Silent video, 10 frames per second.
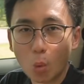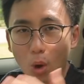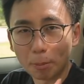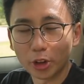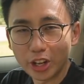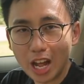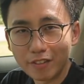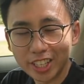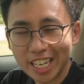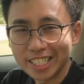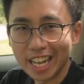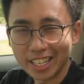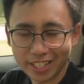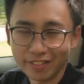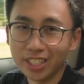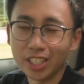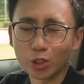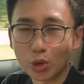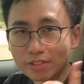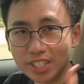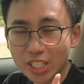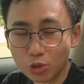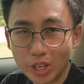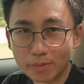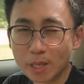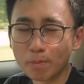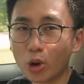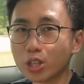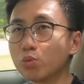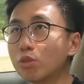While Proton advertised the X70 to have 6 USB ports